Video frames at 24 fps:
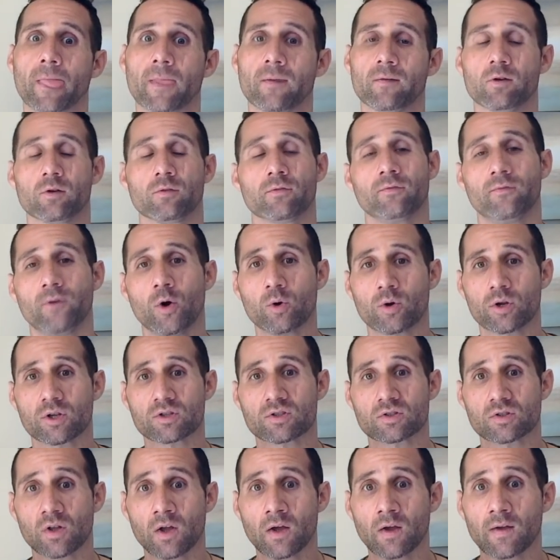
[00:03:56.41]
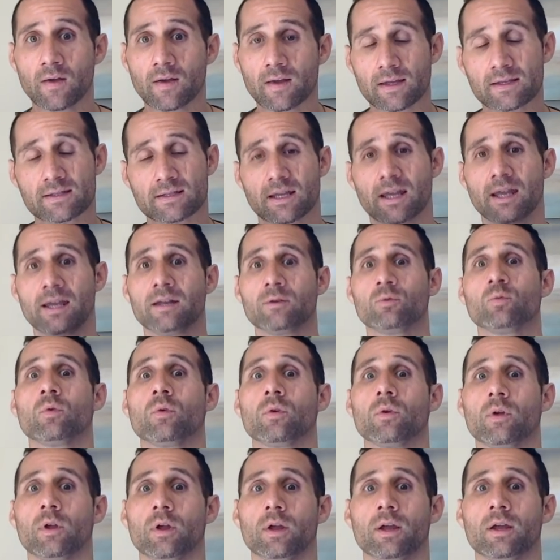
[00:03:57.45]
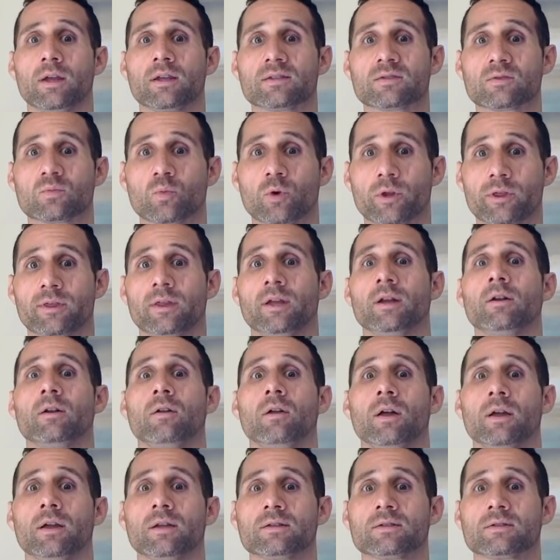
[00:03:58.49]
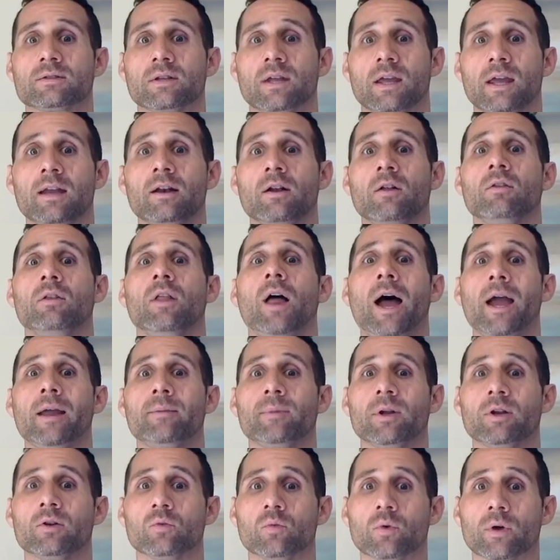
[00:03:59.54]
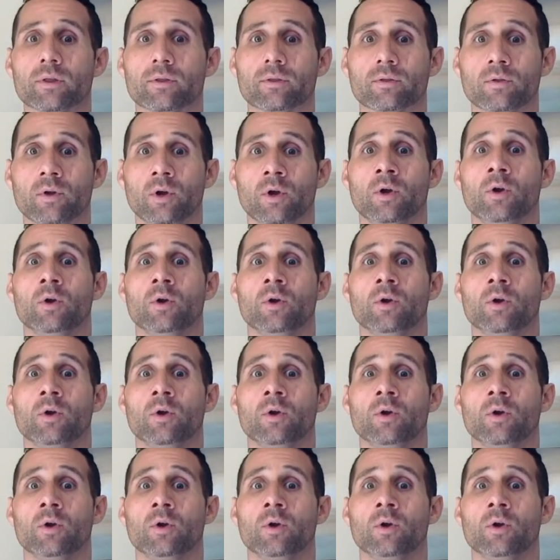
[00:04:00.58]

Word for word: Your focus is in is within is in alignment with